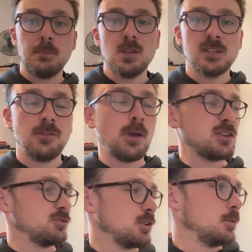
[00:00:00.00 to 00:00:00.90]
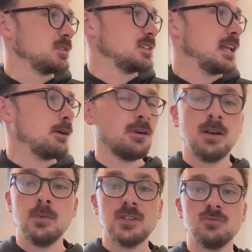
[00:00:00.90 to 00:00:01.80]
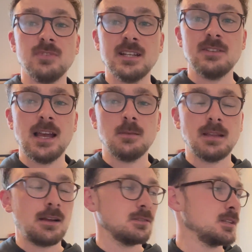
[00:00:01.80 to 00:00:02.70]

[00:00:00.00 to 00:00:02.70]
me this few extra kilometers an hour, which really helped out.